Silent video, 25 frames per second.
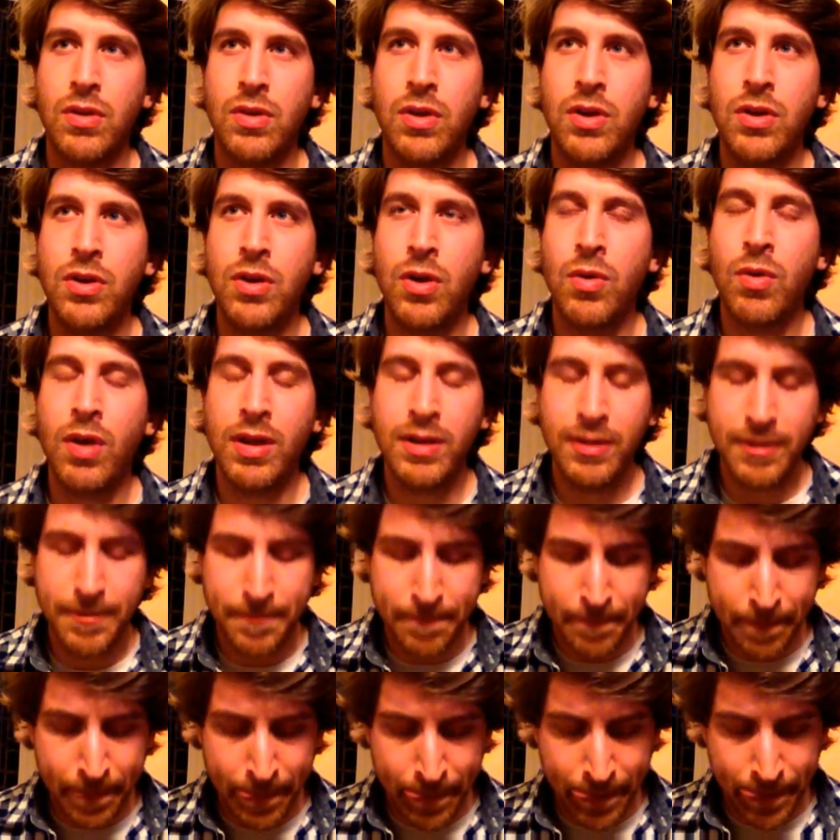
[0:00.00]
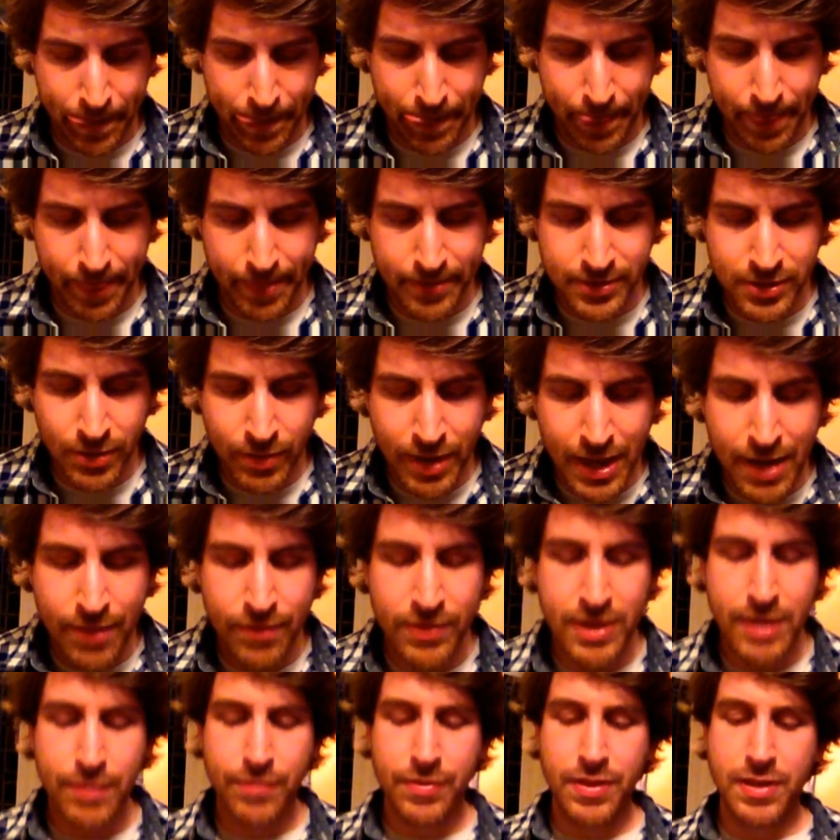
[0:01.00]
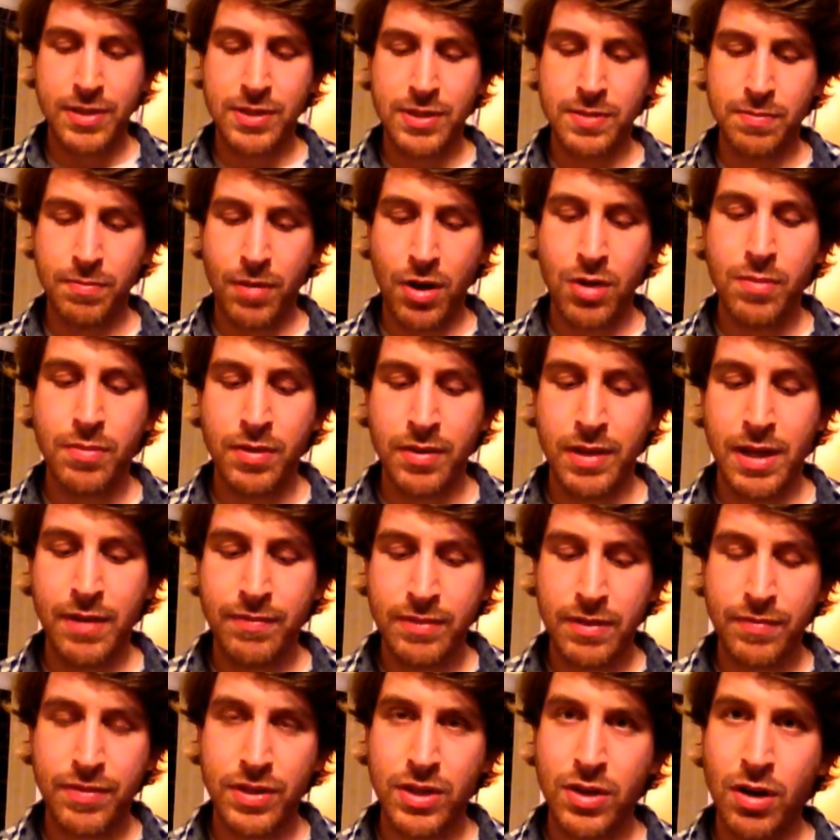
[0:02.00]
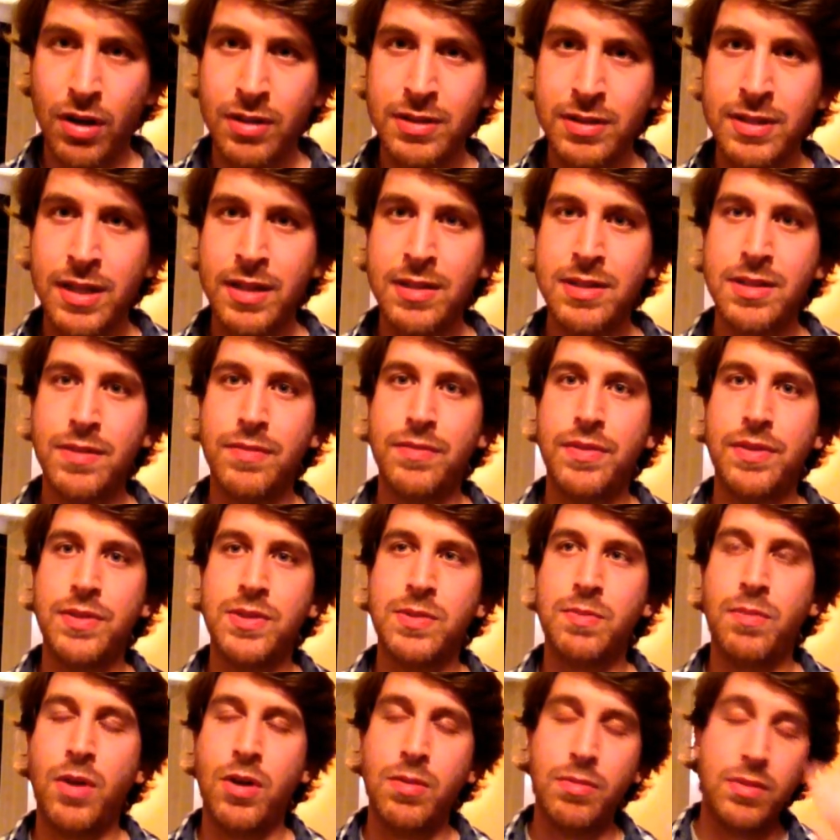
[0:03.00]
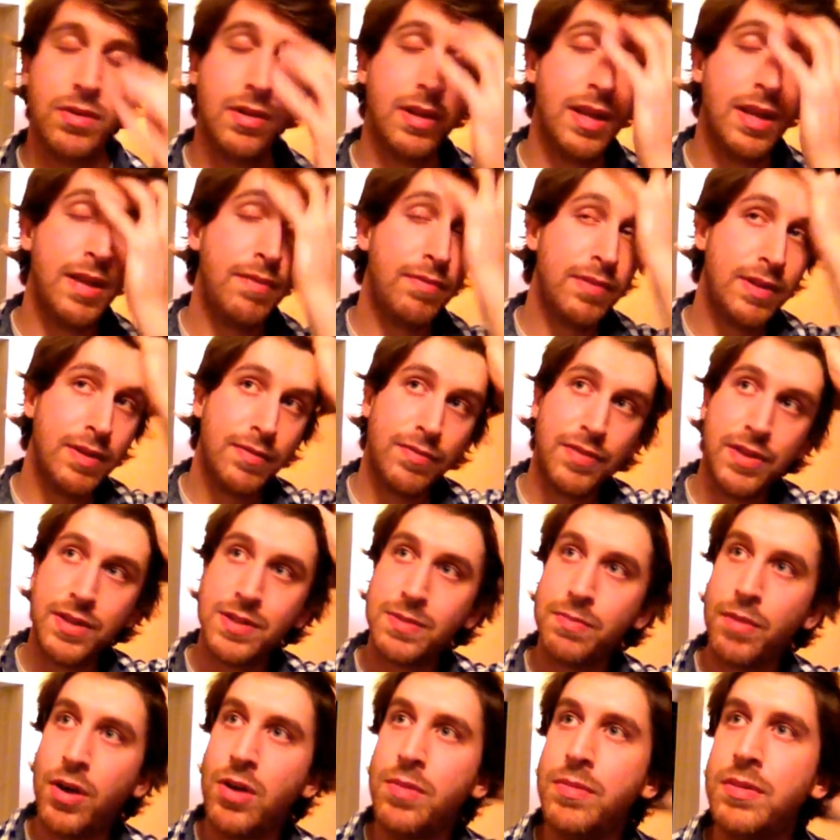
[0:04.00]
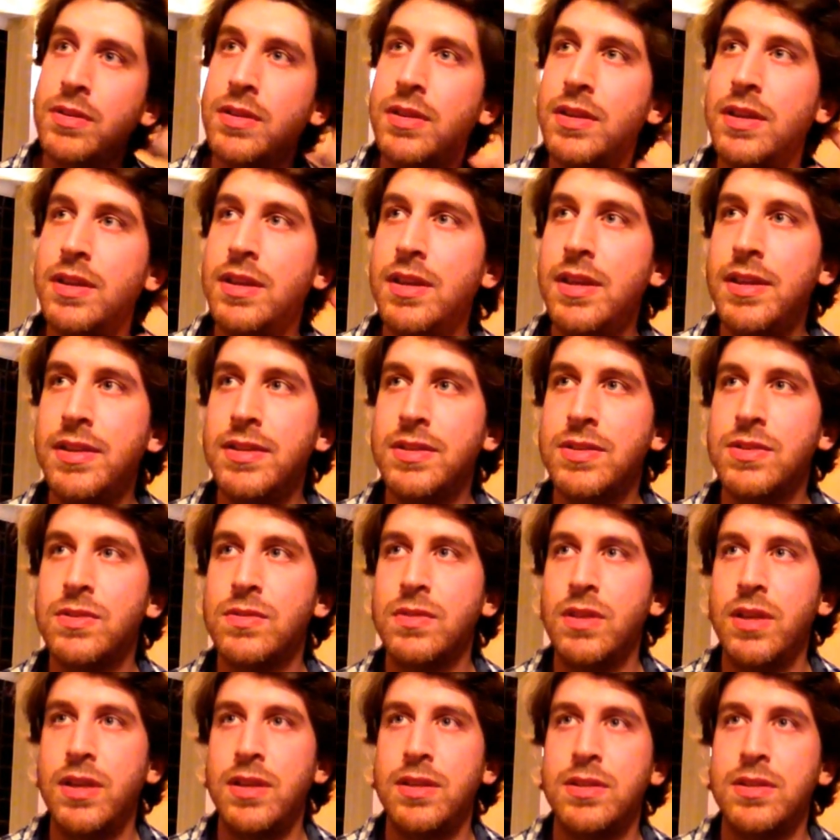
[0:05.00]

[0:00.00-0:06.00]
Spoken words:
You know, and so even if this moment, even if the contents of this moment, even if this moment is